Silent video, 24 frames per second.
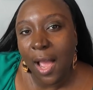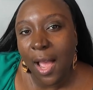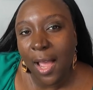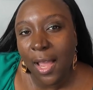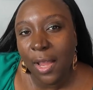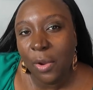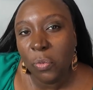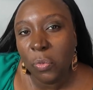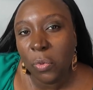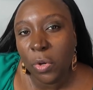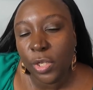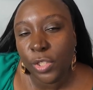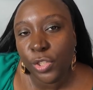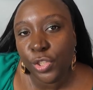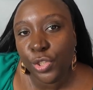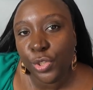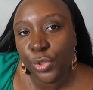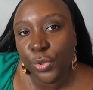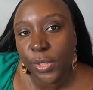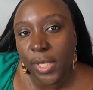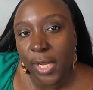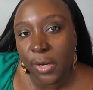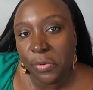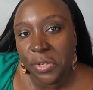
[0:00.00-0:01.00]
I want
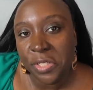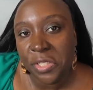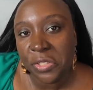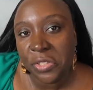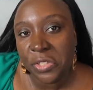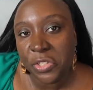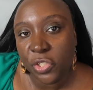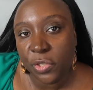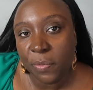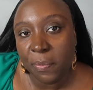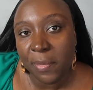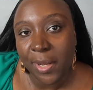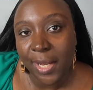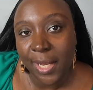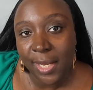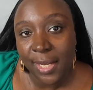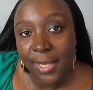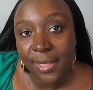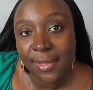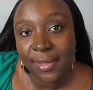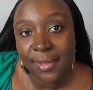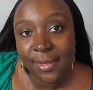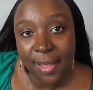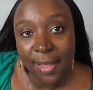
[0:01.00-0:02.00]
to do that research
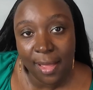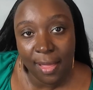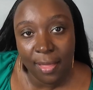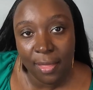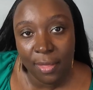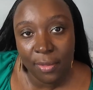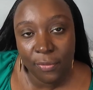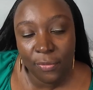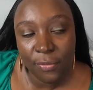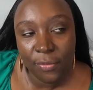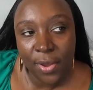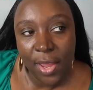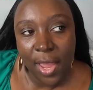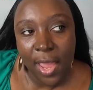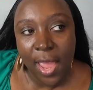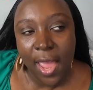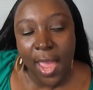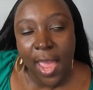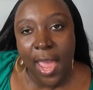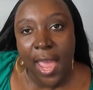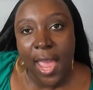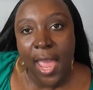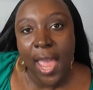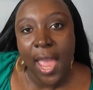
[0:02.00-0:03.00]
myself.
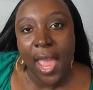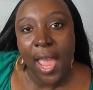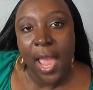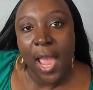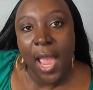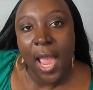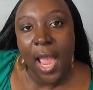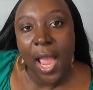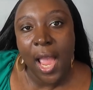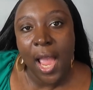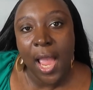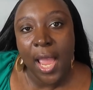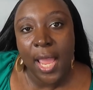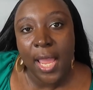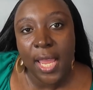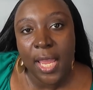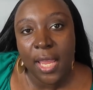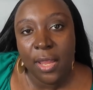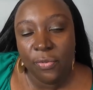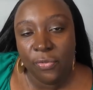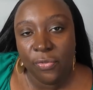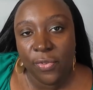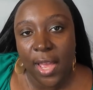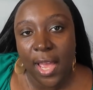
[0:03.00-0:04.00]

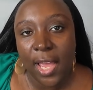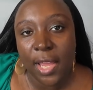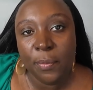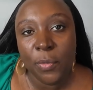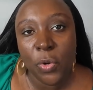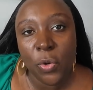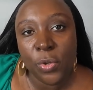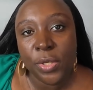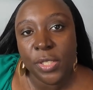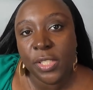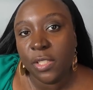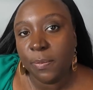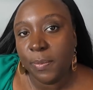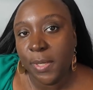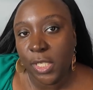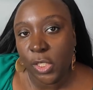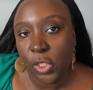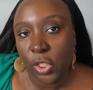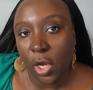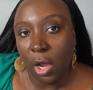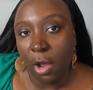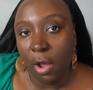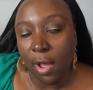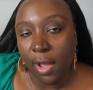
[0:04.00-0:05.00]
If I'm going to be
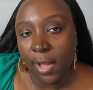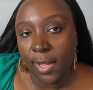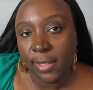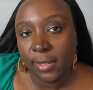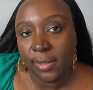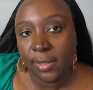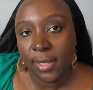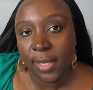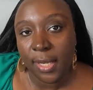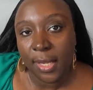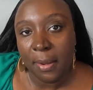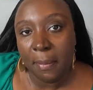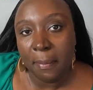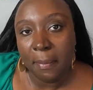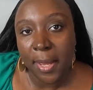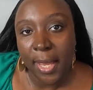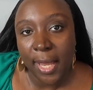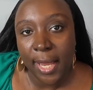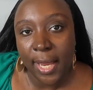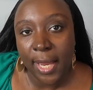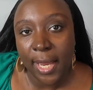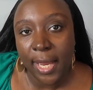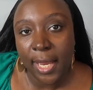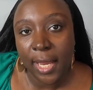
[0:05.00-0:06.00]
taught
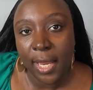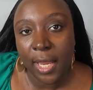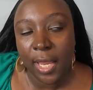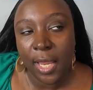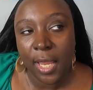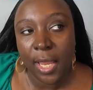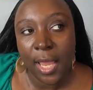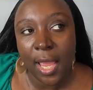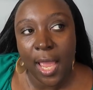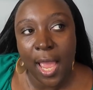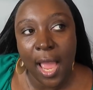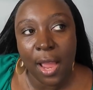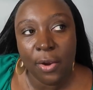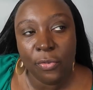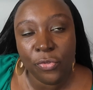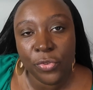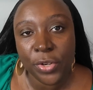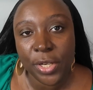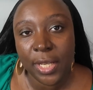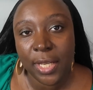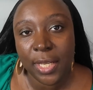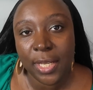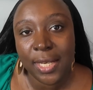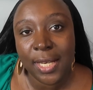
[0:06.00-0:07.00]
my
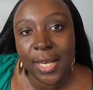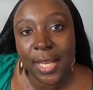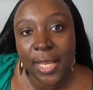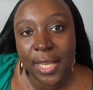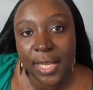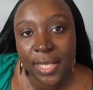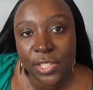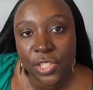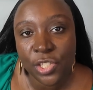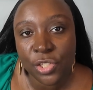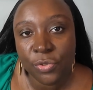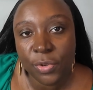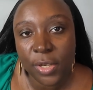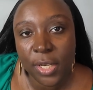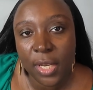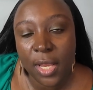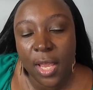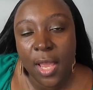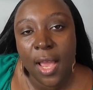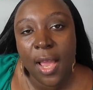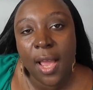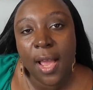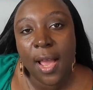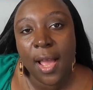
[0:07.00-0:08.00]
African
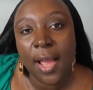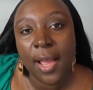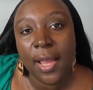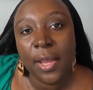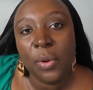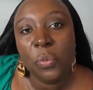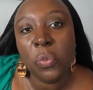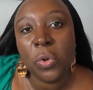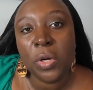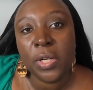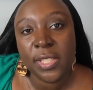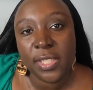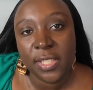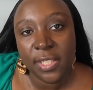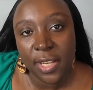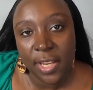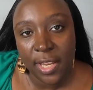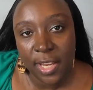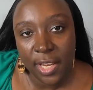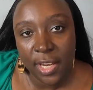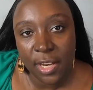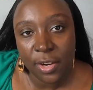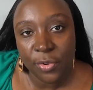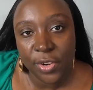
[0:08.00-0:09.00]
history, I want to
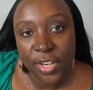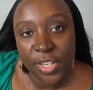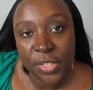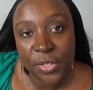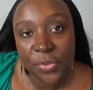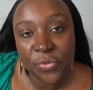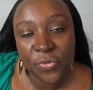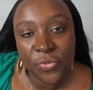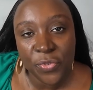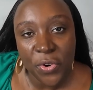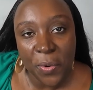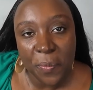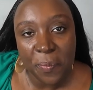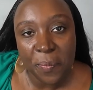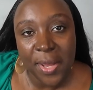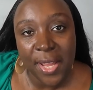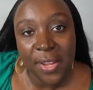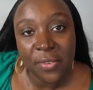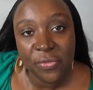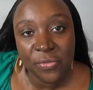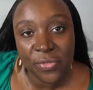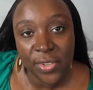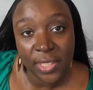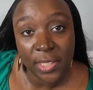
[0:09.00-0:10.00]
hear it from
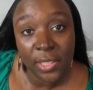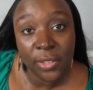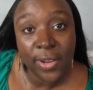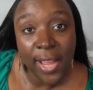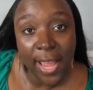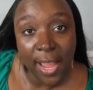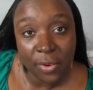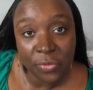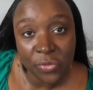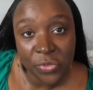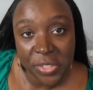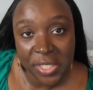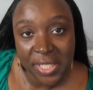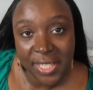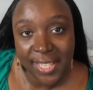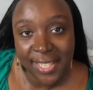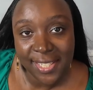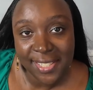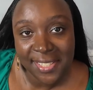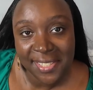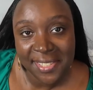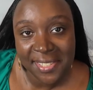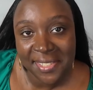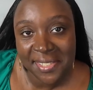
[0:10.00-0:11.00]
my fellow
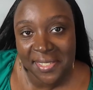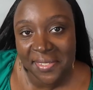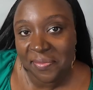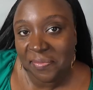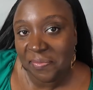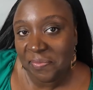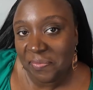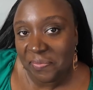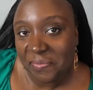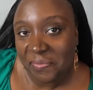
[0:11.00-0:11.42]
Africans.